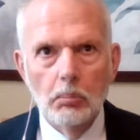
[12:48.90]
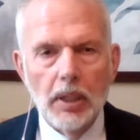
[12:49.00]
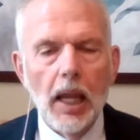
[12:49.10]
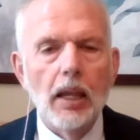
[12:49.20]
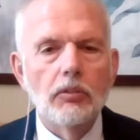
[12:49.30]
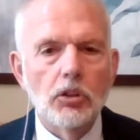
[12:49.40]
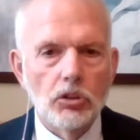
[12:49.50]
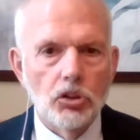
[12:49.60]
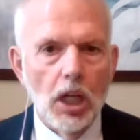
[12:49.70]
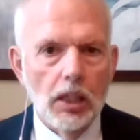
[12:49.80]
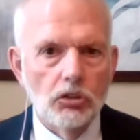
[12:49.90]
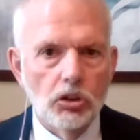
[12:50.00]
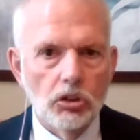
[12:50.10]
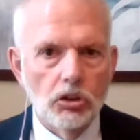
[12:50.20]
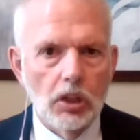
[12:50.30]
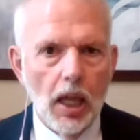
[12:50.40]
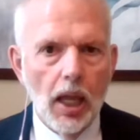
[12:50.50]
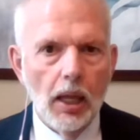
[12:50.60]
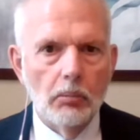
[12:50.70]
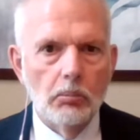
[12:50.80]
behavior changes,
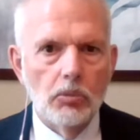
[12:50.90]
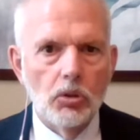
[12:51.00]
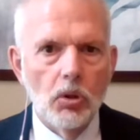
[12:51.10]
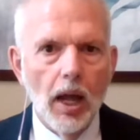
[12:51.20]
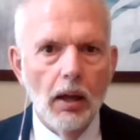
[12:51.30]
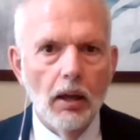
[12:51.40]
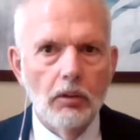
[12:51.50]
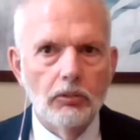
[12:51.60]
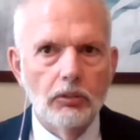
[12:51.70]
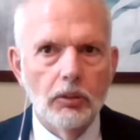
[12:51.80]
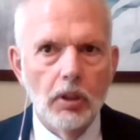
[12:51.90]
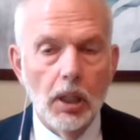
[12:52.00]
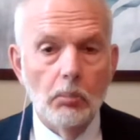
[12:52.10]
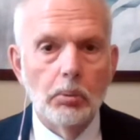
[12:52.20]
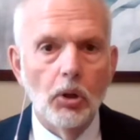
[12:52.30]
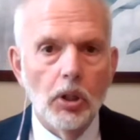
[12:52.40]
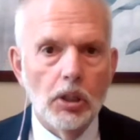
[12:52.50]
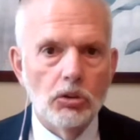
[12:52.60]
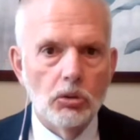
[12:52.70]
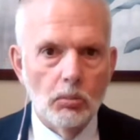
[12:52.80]
and you have
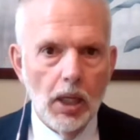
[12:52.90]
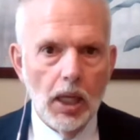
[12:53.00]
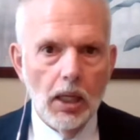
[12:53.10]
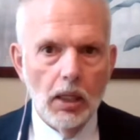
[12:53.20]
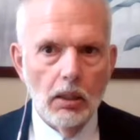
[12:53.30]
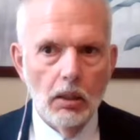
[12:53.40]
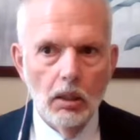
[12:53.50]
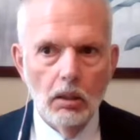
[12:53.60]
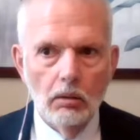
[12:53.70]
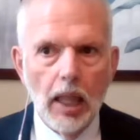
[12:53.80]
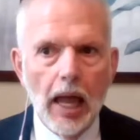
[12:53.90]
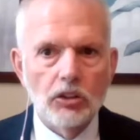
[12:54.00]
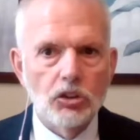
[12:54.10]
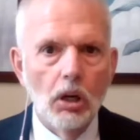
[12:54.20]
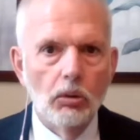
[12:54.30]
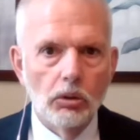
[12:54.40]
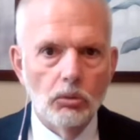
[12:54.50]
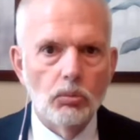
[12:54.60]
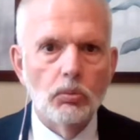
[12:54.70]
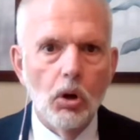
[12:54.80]
employees who may lash out
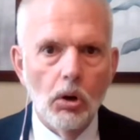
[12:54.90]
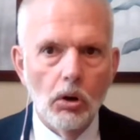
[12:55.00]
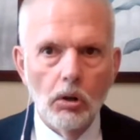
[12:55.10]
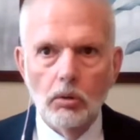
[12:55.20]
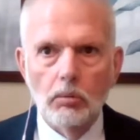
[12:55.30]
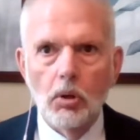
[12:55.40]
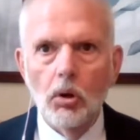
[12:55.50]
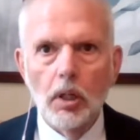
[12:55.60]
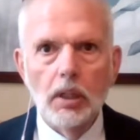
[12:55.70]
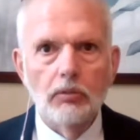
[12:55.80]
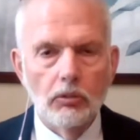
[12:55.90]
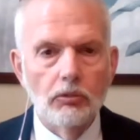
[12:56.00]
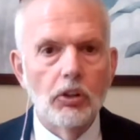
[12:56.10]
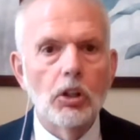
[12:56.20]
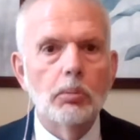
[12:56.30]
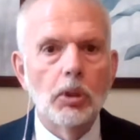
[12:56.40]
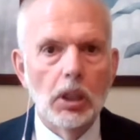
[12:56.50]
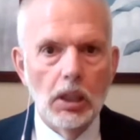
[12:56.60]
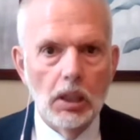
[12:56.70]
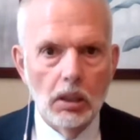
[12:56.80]
or even
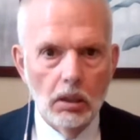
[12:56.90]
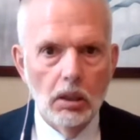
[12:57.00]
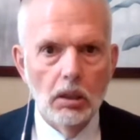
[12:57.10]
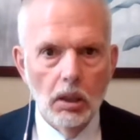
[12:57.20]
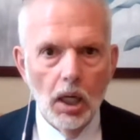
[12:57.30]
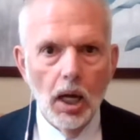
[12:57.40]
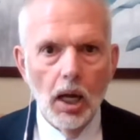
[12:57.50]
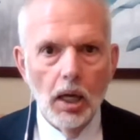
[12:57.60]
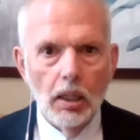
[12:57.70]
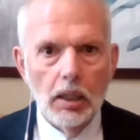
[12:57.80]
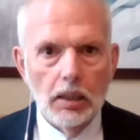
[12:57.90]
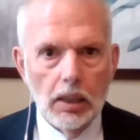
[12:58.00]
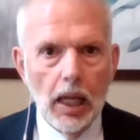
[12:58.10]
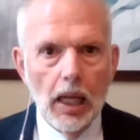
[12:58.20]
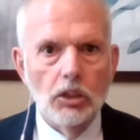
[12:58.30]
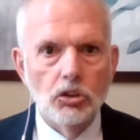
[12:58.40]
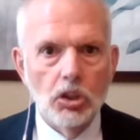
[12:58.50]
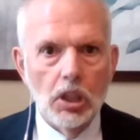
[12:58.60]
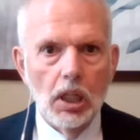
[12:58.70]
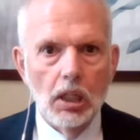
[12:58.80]
verbally
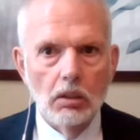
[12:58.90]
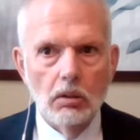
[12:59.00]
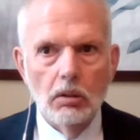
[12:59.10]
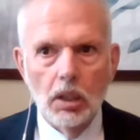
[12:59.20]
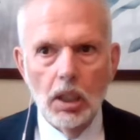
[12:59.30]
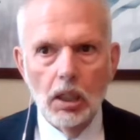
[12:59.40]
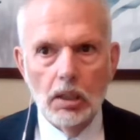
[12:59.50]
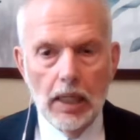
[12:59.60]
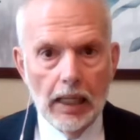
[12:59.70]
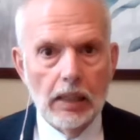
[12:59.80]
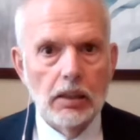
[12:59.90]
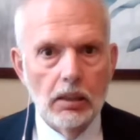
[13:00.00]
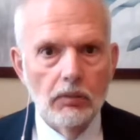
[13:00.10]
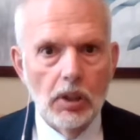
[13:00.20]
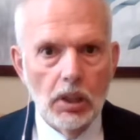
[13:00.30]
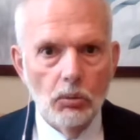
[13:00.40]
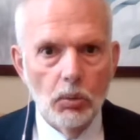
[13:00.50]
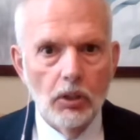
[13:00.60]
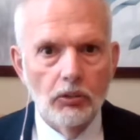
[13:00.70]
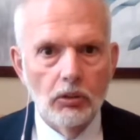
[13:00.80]
engage in negativity
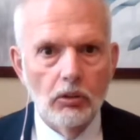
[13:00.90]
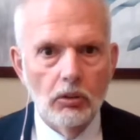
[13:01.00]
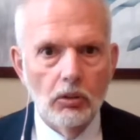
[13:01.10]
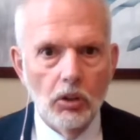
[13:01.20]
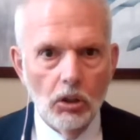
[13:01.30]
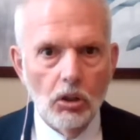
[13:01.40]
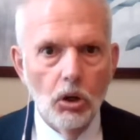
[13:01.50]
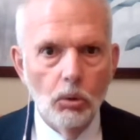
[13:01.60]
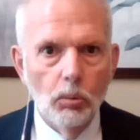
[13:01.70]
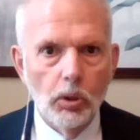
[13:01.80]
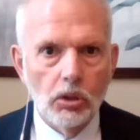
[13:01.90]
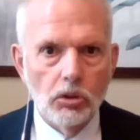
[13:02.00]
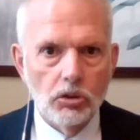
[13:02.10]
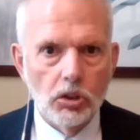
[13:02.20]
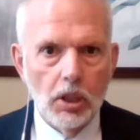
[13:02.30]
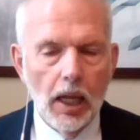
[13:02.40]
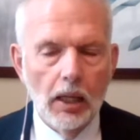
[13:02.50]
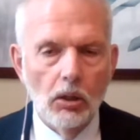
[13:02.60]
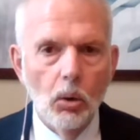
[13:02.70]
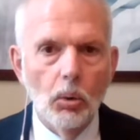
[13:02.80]
with their co-workers, and
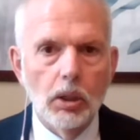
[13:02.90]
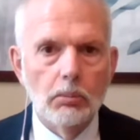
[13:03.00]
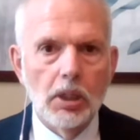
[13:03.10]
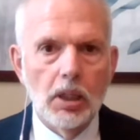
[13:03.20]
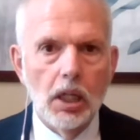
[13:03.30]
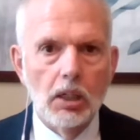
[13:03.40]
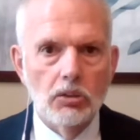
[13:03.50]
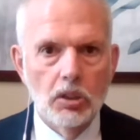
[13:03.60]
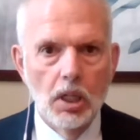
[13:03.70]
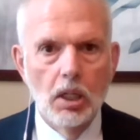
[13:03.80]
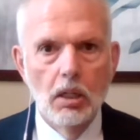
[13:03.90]
that only because